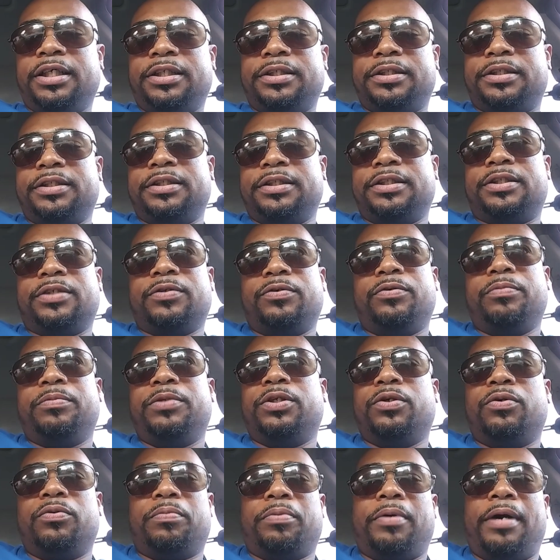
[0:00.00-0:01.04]
she told me
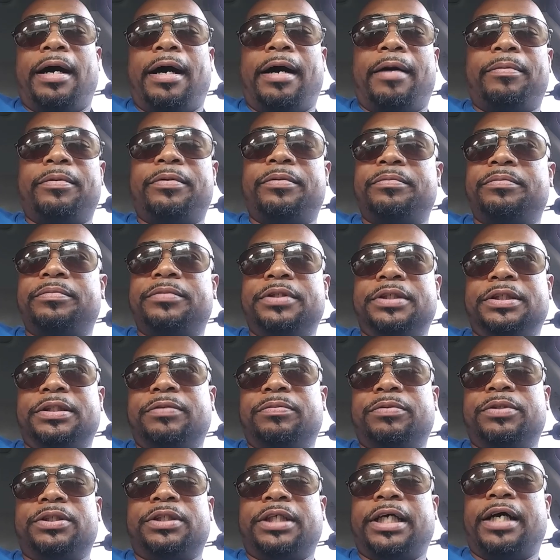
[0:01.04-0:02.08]
no problem and she
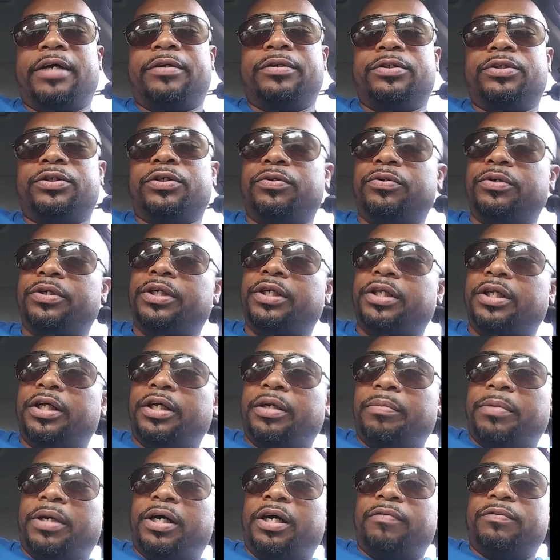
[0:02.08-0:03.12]
was down to do it.
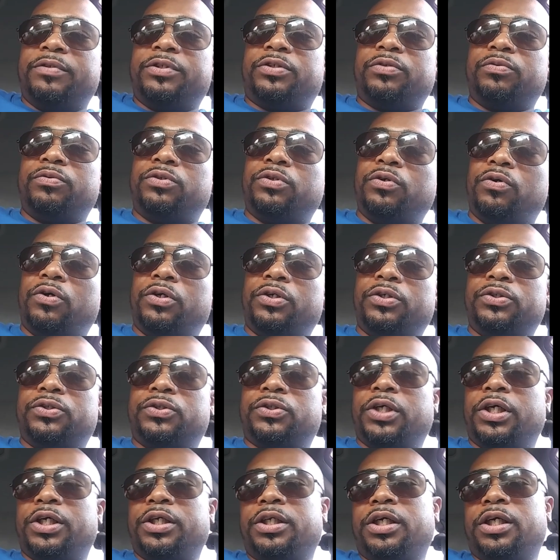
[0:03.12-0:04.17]
My other two daughters,
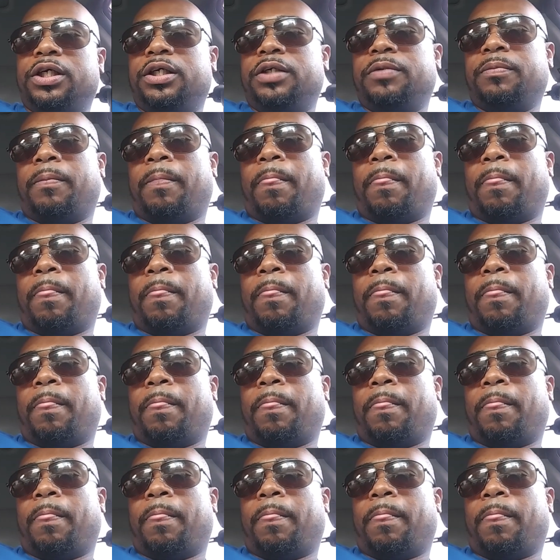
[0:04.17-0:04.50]
they